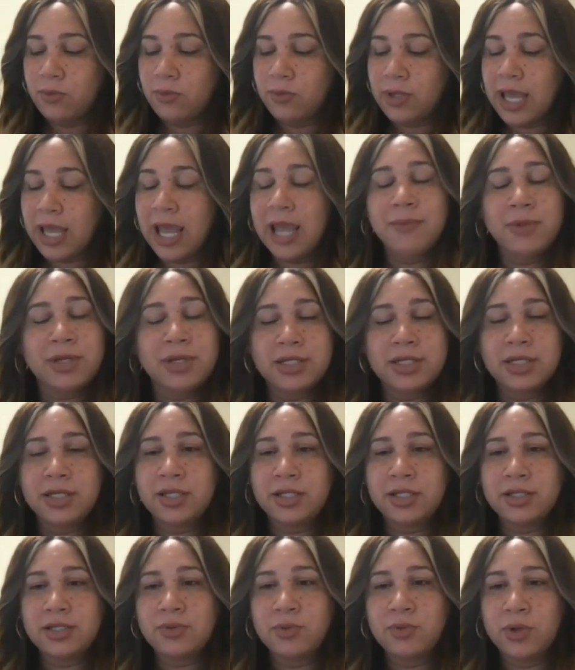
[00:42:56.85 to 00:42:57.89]
came into
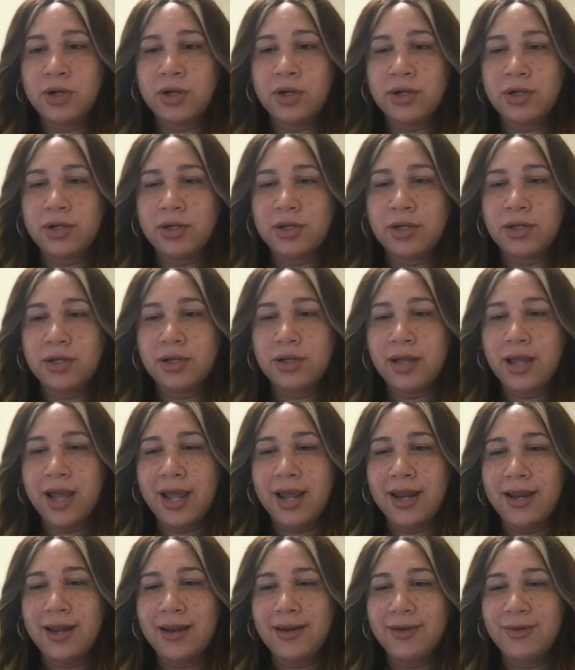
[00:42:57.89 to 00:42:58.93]
this work,
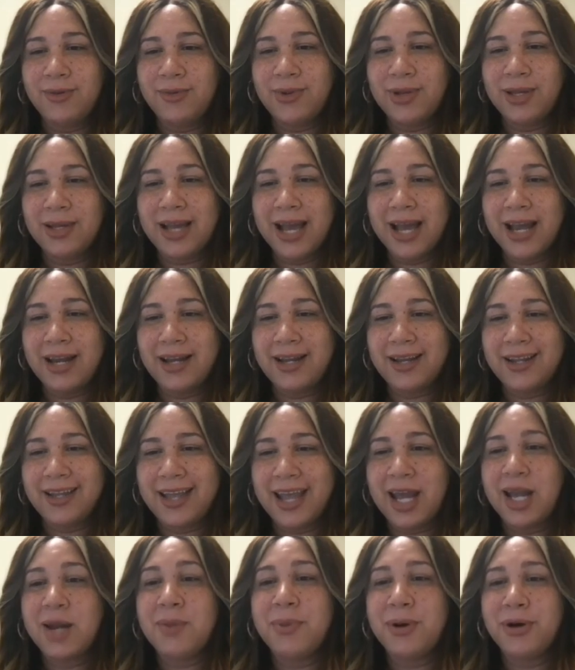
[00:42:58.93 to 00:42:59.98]
and we kind of
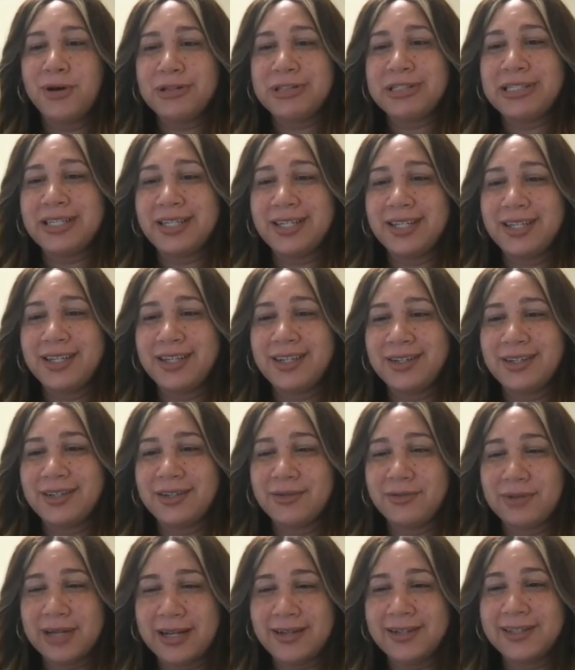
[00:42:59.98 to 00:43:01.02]
catapulted here
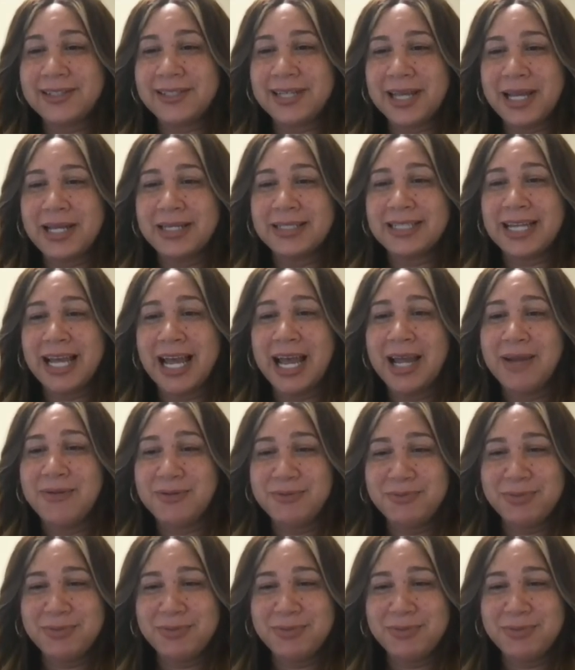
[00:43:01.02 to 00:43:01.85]
around the same time.